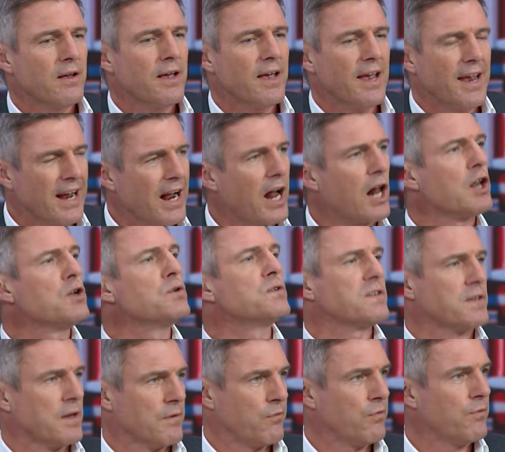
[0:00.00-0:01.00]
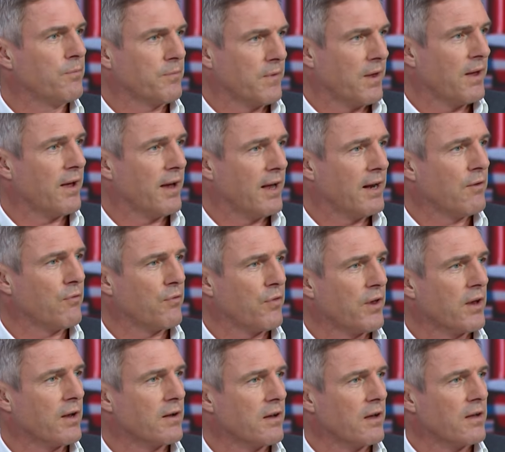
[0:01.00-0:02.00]
inclusive in
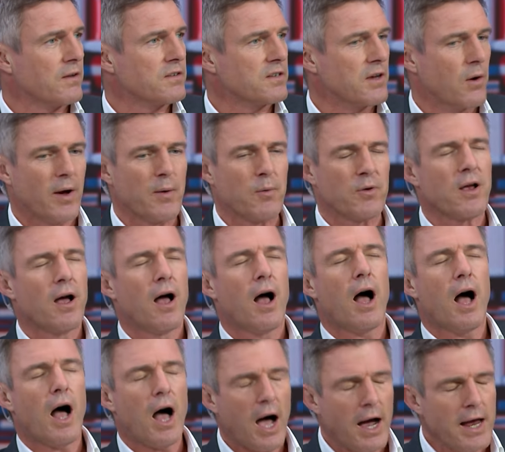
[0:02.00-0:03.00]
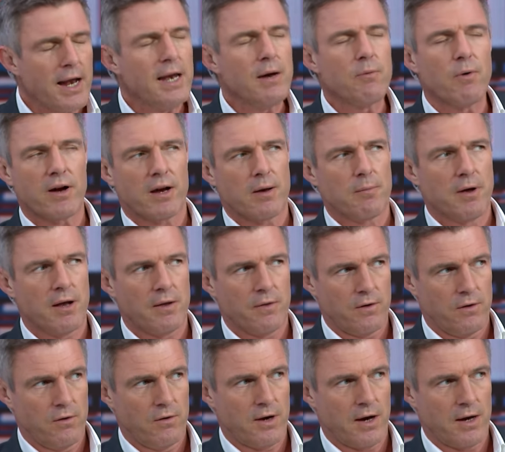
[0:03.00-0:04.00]
everything it does. So I would highly recommend
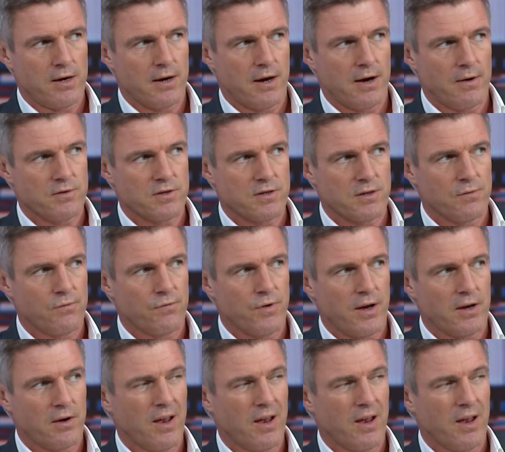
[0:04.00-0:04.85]
that you get down to the venue.